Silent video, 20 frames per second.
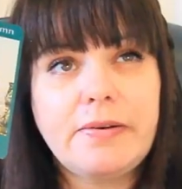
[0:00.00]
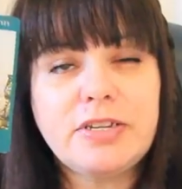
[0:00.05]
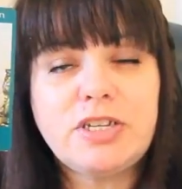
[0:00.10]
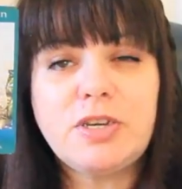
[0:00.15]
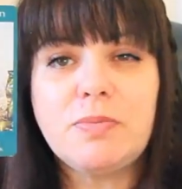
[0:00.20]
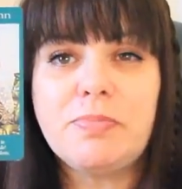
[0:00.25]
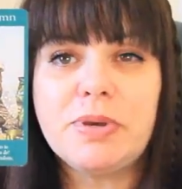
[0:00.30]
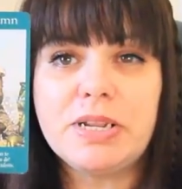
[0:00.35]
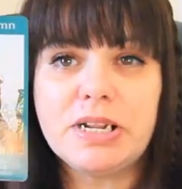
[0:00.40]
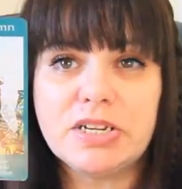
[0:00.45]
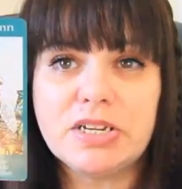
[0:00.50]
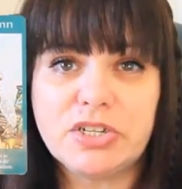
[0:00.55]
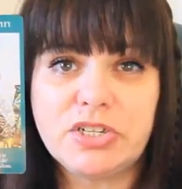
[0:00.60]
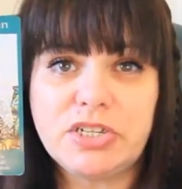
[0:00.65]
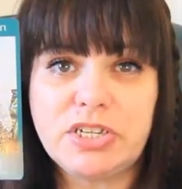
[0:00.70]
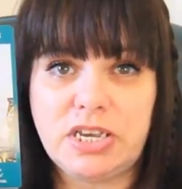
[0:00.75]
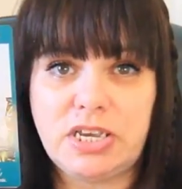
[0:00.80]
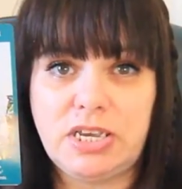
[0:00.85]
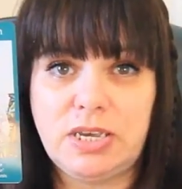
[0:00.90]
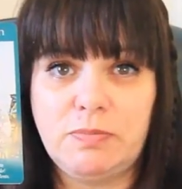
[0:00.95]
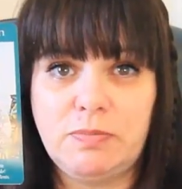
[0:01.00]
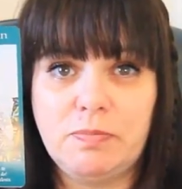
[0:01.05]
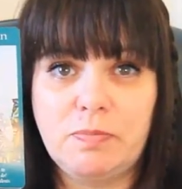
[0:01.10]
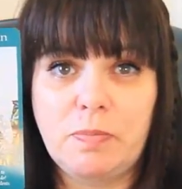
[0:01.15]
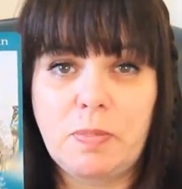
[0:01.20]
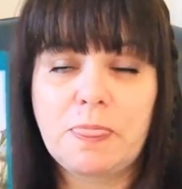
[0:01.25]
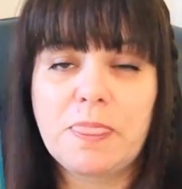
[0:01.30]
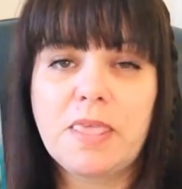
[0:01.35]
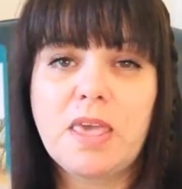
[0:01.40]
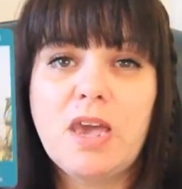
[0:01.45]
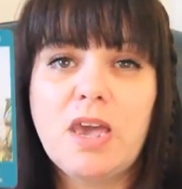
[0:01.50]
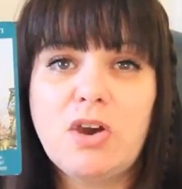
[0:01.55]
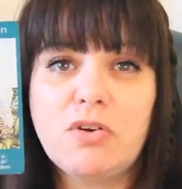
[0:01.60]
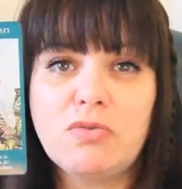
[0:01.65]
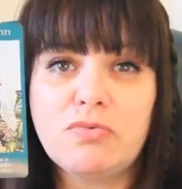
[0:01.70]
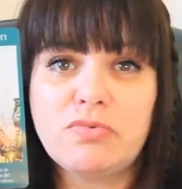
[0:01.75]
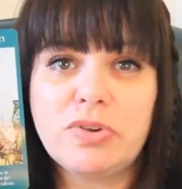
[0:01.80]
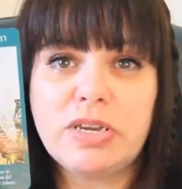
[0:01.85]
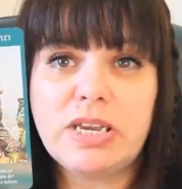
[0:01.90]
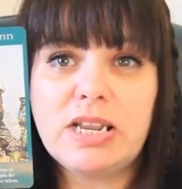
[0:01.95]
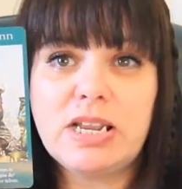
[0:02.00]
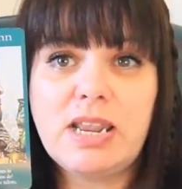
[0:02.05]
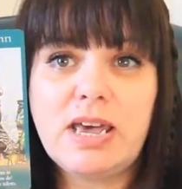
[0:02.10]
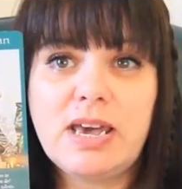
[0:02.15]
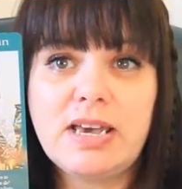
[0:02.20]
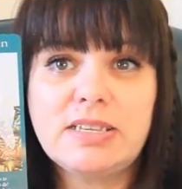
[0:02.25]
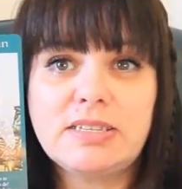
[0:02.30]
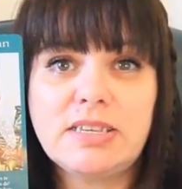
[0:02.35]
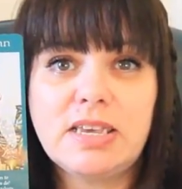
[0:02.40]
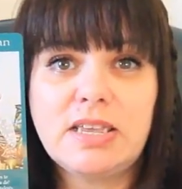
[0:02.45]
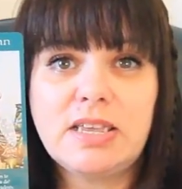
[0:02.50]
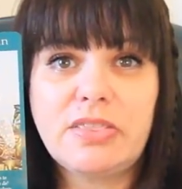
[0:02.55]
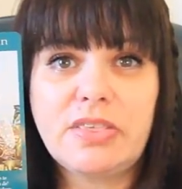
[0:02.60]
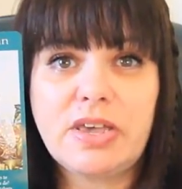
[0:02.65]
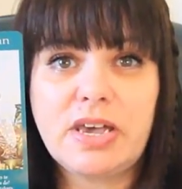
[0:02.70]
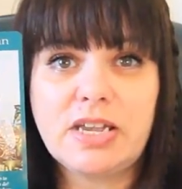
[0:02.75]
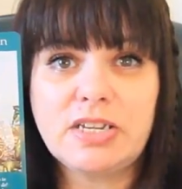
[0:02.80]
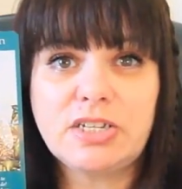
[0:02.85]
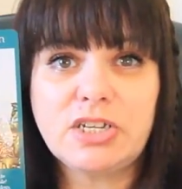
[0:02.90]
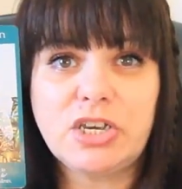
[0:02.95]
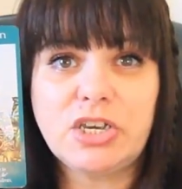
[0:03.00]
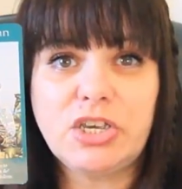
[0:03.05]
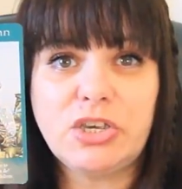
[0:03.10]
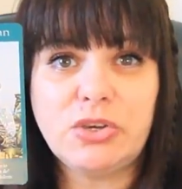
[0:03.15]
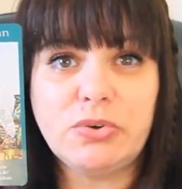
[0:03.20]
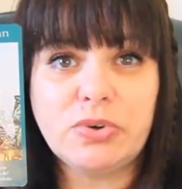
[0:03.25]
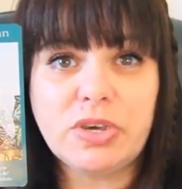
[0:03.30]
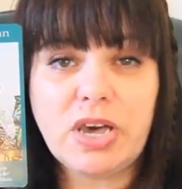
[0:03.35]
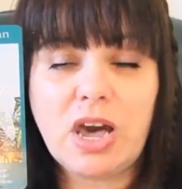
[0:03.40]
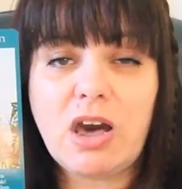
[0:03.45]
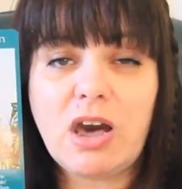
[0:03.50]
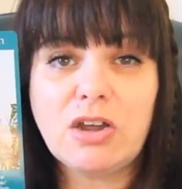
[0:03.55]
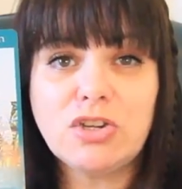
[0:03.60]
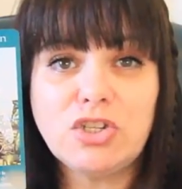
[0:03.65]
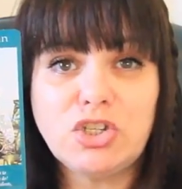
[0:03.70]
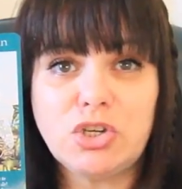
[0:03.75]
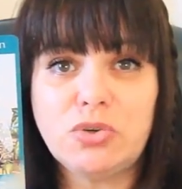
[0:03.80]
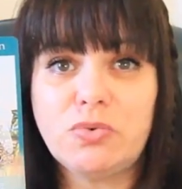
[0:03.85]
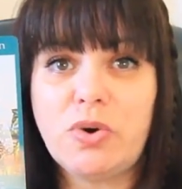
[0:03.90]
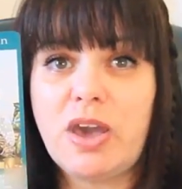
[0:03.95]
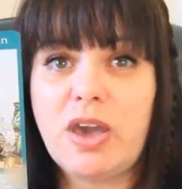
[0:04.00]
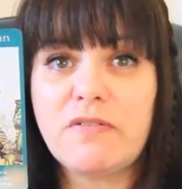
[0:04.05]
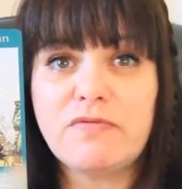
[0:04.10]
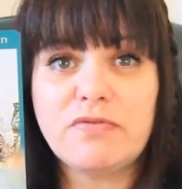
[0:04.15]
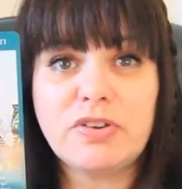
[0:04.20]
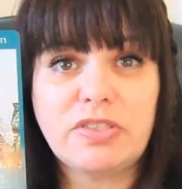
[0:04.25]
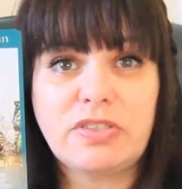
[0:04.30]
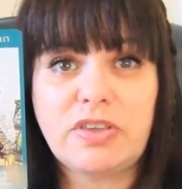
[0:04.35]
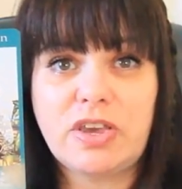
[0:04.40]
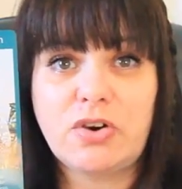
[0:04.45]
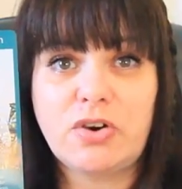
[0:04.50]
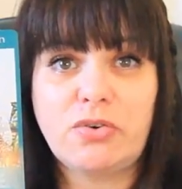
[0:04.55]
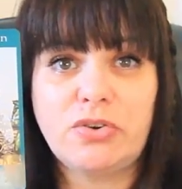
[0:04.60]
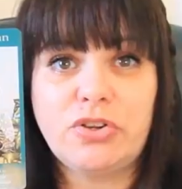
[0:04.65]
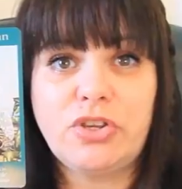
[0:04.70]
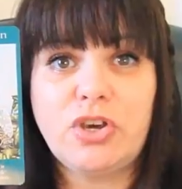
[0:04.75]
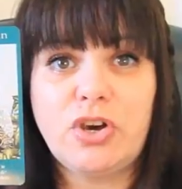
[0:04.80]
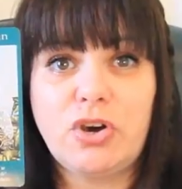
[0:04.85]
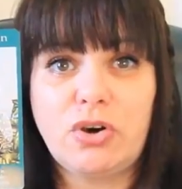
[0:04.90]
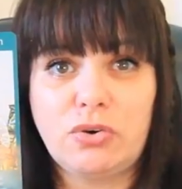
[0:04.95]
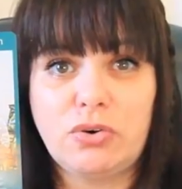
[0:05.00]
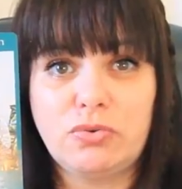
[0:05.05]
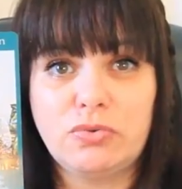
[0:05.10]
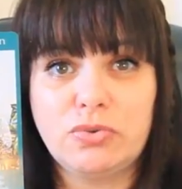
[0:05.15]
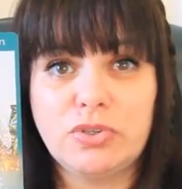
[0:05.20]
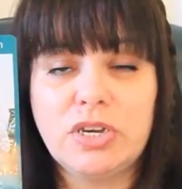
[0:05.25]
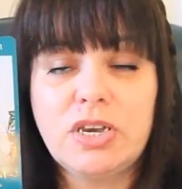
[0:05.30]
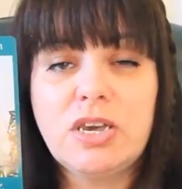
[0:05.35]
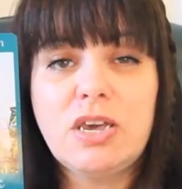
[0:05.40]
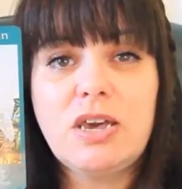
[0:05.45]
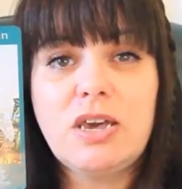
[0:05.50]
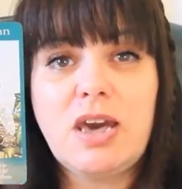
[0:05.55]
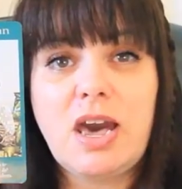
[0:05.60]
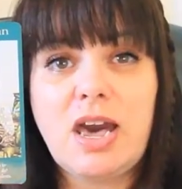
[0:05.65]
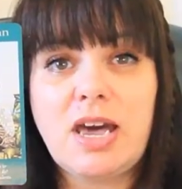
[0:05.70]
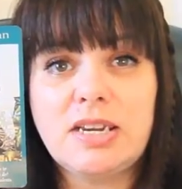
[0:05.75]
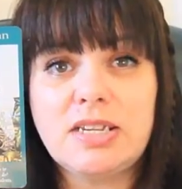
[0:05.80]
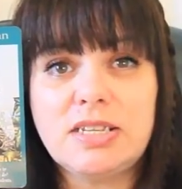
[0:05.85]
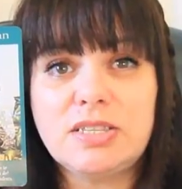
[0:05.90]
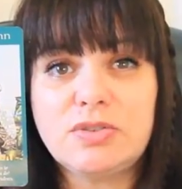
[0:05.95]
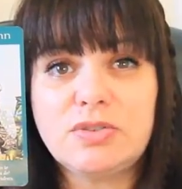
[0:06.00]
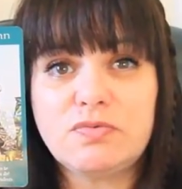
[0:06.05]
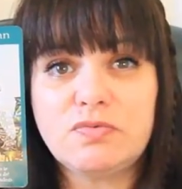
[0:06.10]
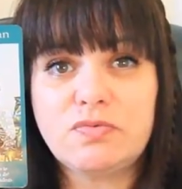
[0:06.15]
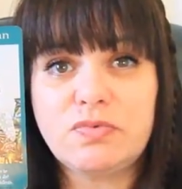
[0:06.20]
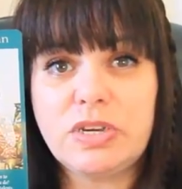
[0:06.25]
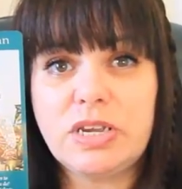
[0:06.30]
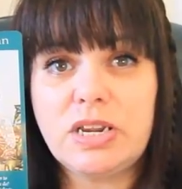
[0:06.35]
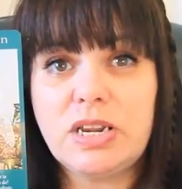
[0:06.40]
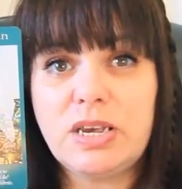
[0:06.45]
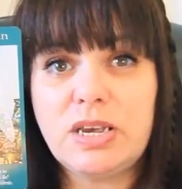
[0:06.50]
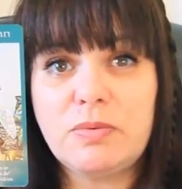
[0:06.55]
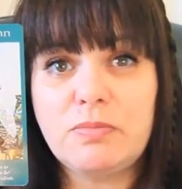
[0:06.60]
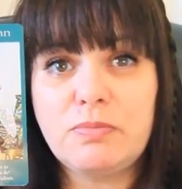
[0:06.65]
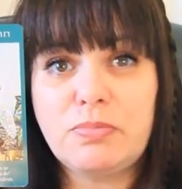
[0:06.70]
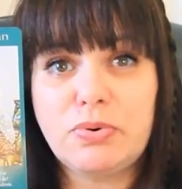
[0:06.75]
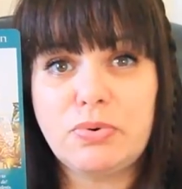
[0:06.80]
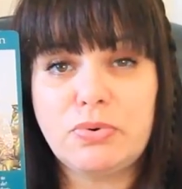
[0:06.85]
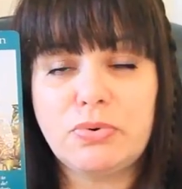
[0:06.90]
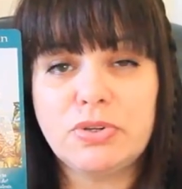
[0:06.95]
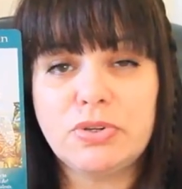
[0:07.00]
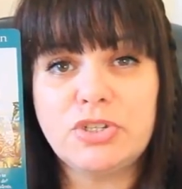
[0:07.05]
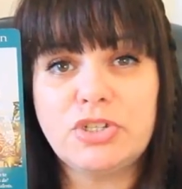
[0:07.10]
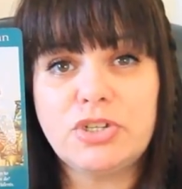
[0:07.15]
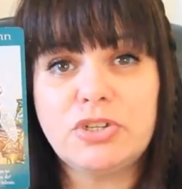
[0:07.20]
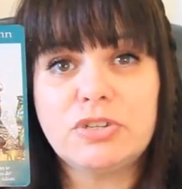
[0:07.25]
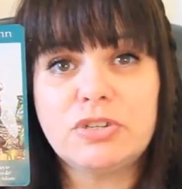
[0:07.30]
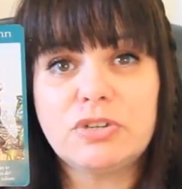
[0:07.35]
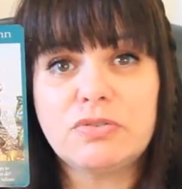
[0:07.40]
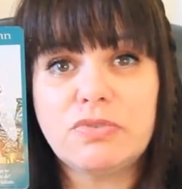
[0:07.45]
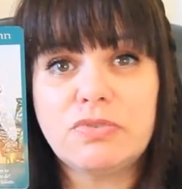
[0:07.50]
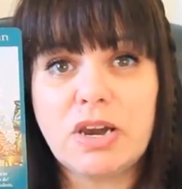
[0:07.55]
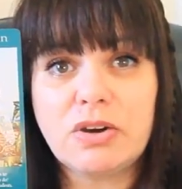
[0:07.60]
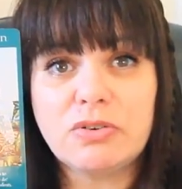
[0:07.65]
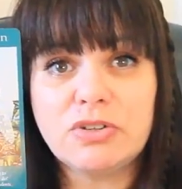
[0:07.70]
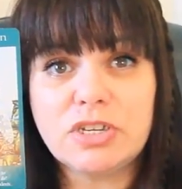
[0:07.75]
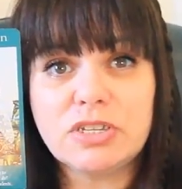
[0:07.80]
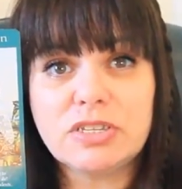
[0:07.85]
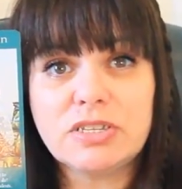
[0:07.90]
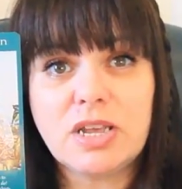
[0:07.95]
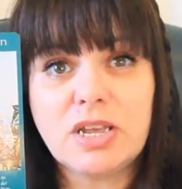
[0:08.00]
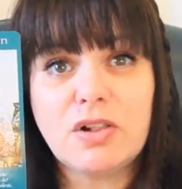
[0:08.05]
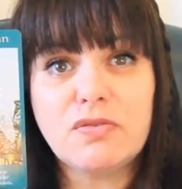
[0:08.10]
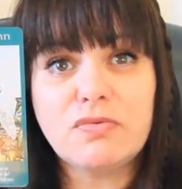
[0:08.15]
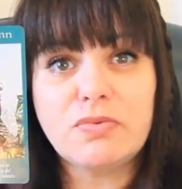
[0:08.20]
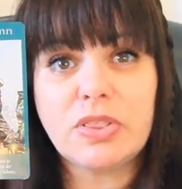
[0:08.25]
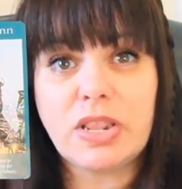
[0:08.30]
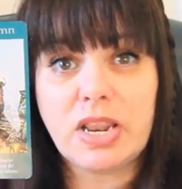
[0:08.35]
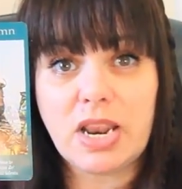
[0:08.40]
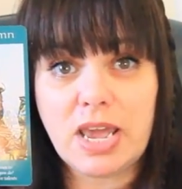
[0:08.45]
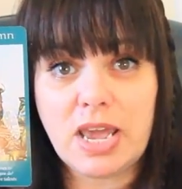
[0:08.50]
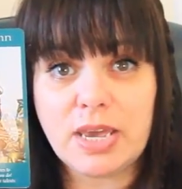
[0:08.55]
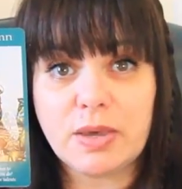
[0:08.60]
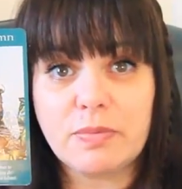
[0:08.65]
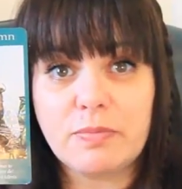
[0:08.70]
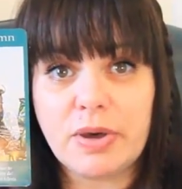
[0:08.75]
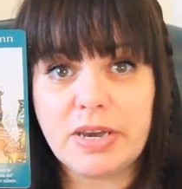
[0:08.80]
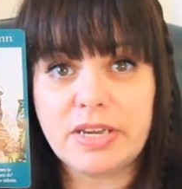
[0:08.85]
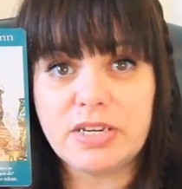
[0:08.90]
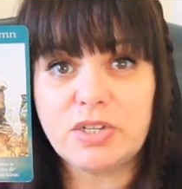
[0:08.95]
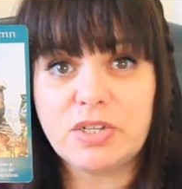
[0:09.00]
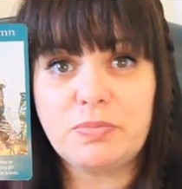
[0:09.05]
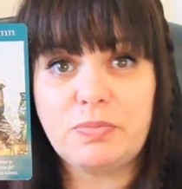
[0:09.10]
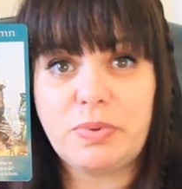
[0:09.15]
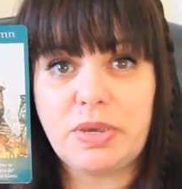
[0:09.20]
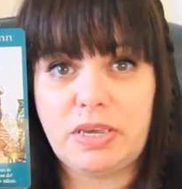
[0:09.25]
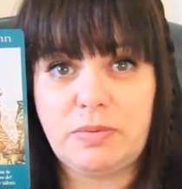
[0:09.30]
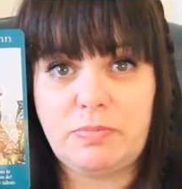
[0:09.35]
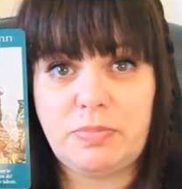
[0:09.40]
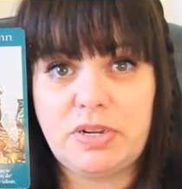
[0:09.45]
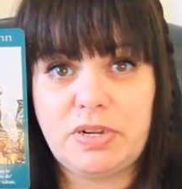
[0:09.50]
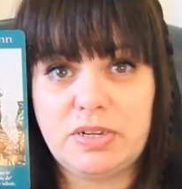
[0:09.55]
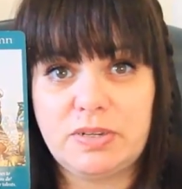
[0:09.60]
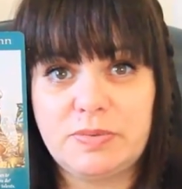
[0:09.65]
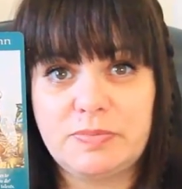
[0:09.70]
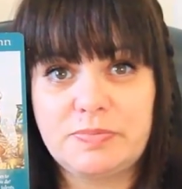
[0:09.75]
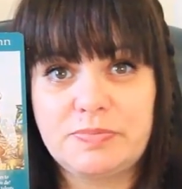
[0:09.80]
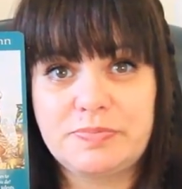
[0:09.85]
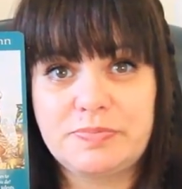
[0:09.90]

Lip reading: to build a team, realizing that you can't do everything on your own, and it's really important to surround yourself with like-minded people.